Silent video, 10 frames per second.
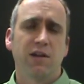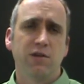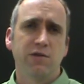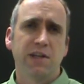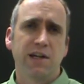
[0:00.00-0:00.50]

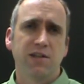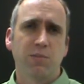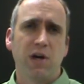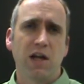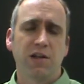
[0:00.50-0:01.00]
use that as a
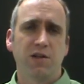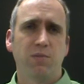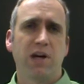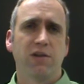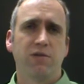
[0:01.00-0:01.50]
pilot and a
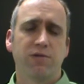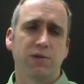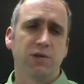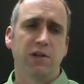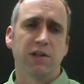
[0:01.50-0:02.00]
model
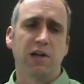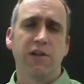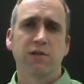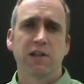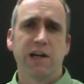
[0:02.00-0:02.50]
for
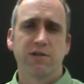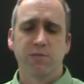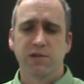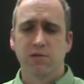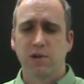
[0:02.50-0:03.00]
other
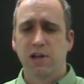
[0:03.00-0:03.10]
classrooms as well.